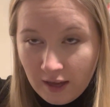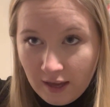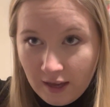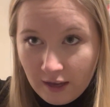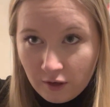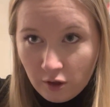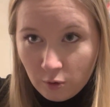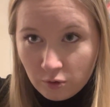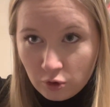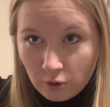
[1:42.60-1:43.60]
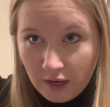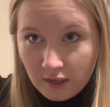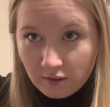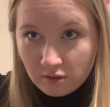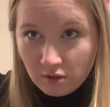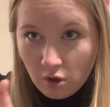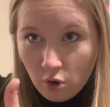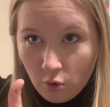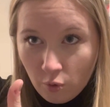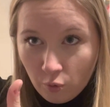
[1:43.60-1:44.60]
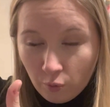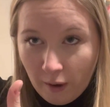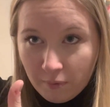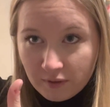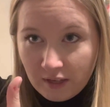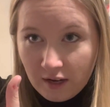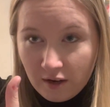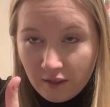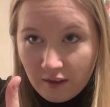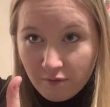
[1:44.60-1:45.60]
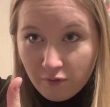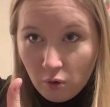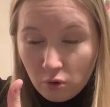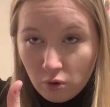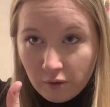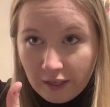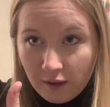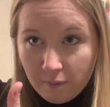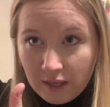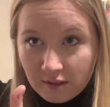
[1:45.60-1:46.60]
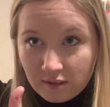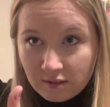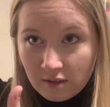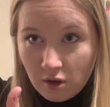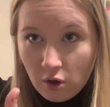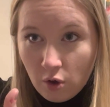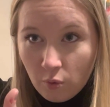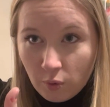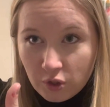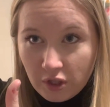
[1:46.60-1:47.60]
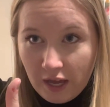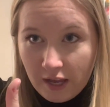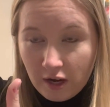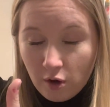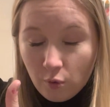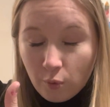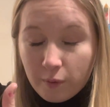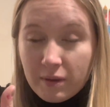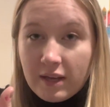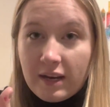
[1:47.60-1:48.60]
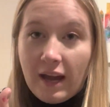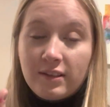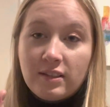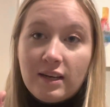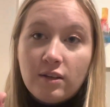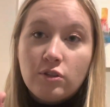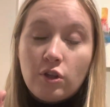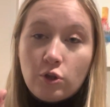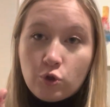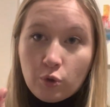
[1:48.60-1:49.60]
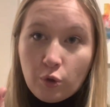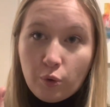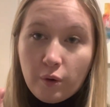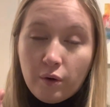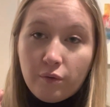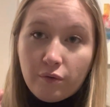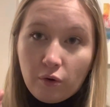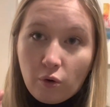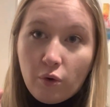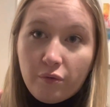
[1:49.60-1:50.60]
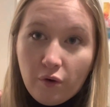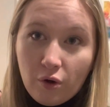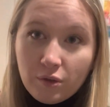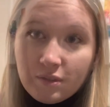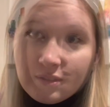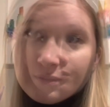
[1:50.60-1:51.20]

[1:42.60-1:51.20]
And those strings represent the vocal ligaments, which then would be connected to the true vocal folds.